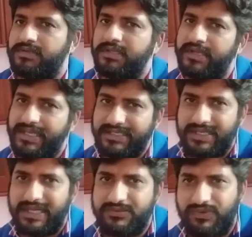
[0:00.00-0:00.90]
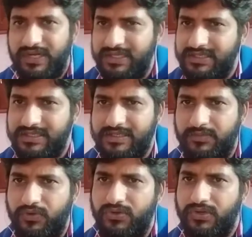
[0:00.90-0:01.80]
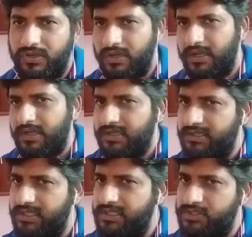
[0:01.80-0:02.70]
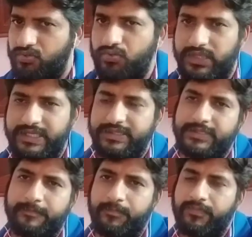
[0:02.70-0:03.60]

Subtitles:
In the next class we'll discuss about these two things,